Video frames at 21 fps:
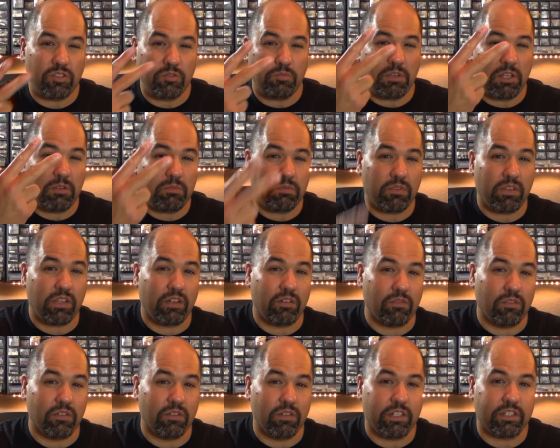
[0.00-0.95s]
two people
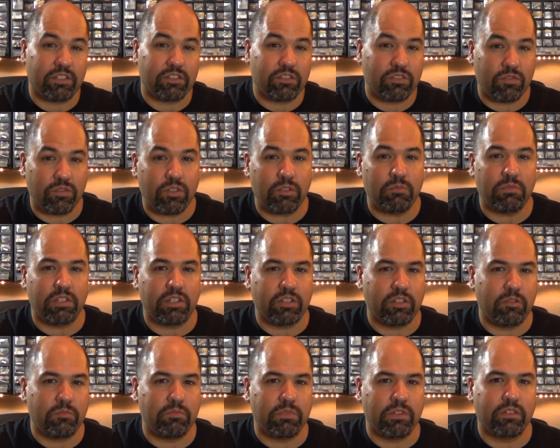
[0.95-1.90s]
that were extremely
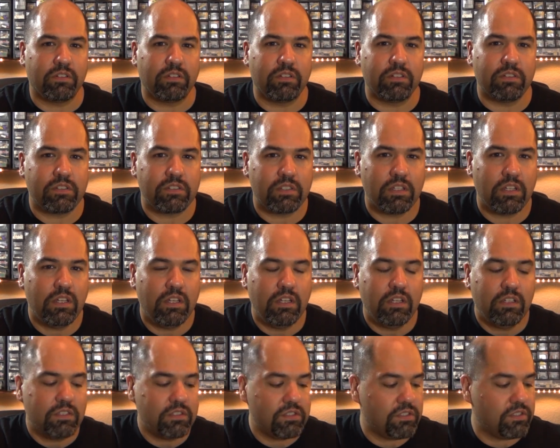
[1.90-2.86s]
good builders.
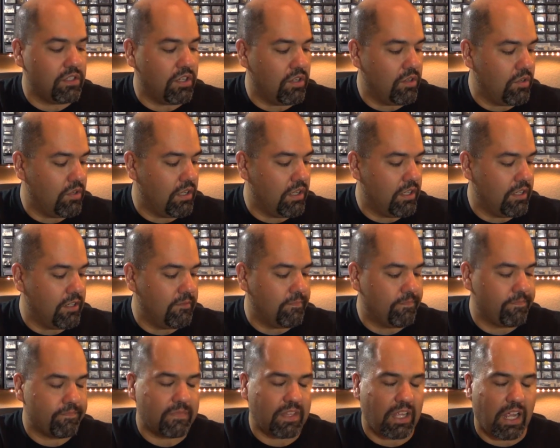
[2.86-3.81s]
So
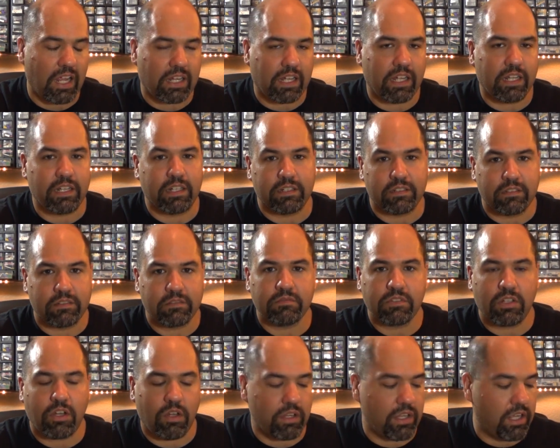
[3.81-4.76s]
um, I kind
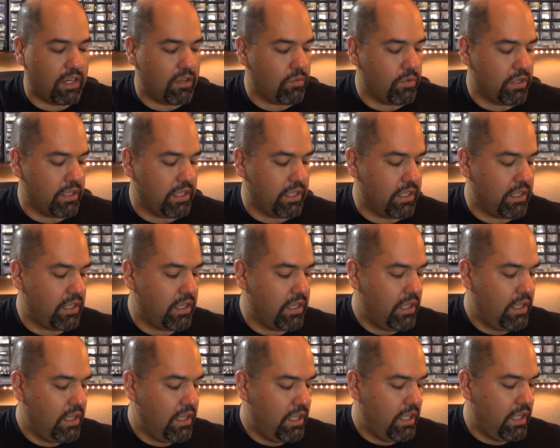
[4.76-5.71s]
of call that a win.
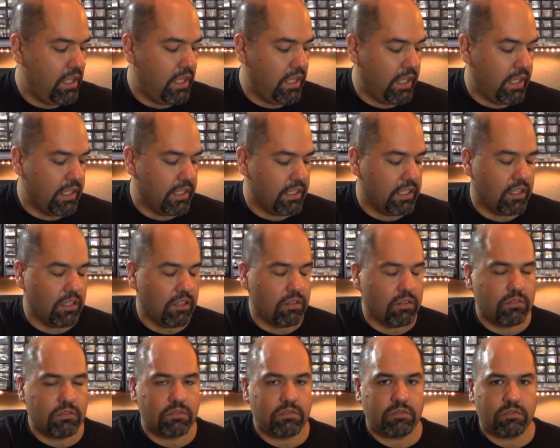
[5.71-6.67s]
And
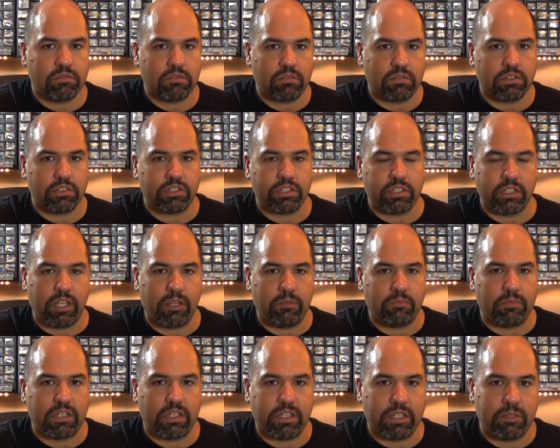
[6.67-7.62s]
uh, she let
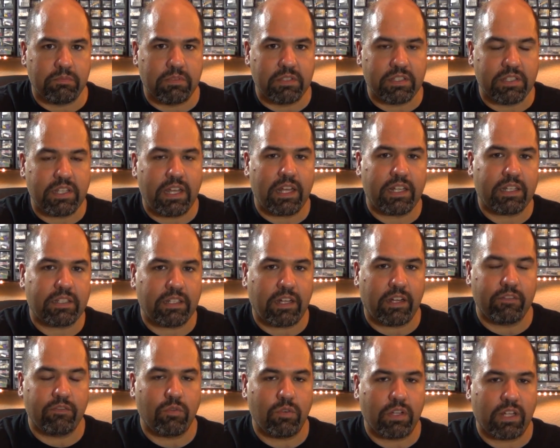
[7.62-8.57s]
me keep the set.
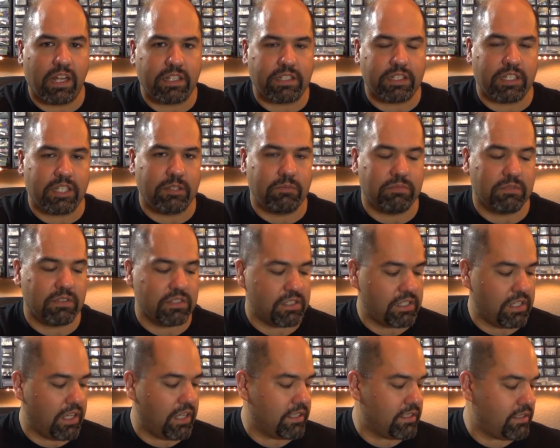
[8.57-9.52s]
Everyone got to keep the
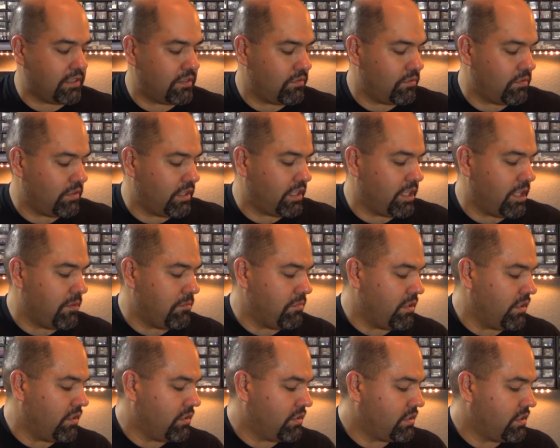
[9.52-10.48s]
set that they
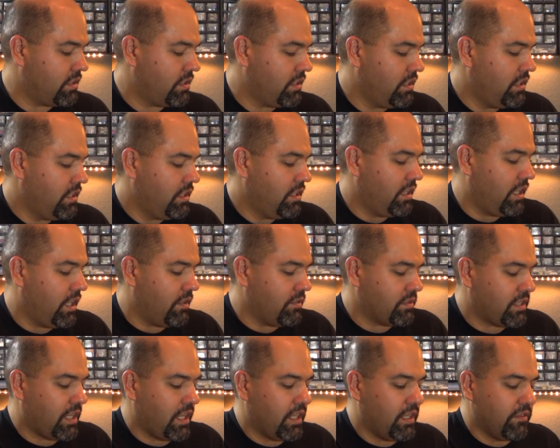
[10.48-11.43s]
built. That
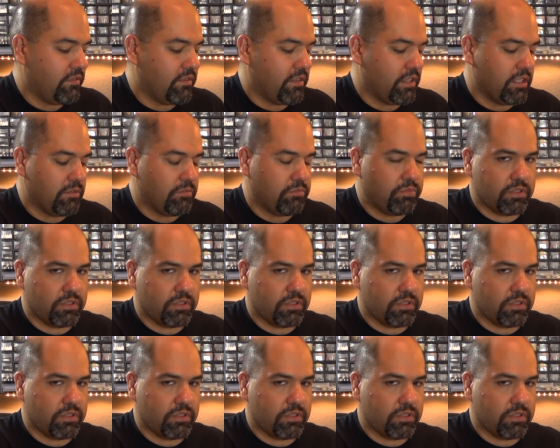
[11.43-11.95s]
was kind of the